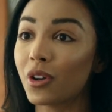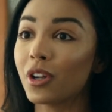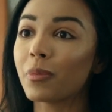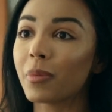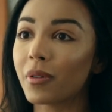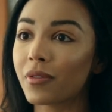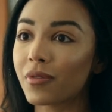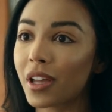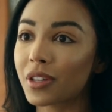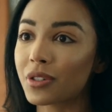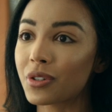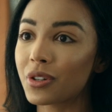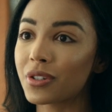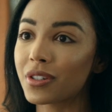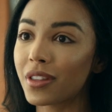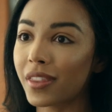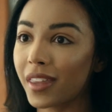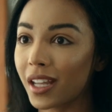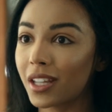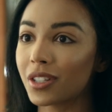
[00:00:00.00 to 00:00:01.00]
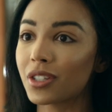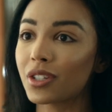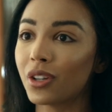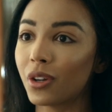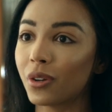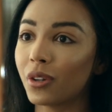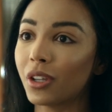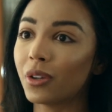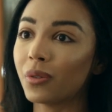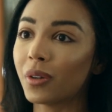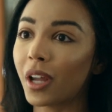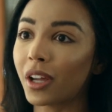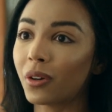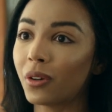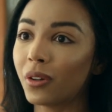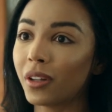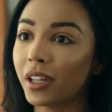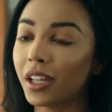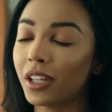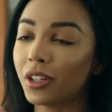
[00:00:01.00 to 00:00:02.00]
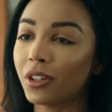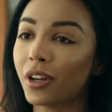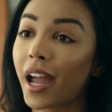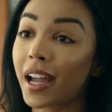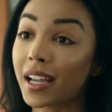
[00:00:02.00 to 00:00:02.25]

your professors and they get to know you not only in your